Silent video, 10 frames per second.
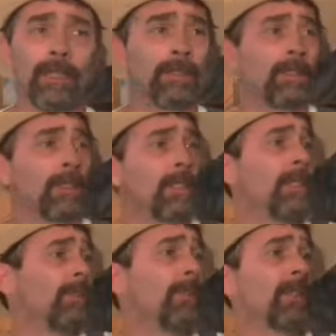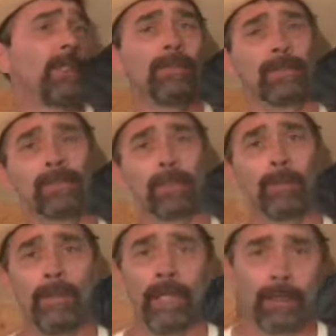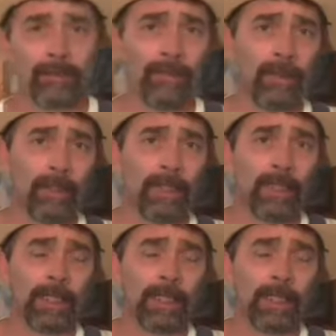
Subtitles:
the unbelievers are praying for,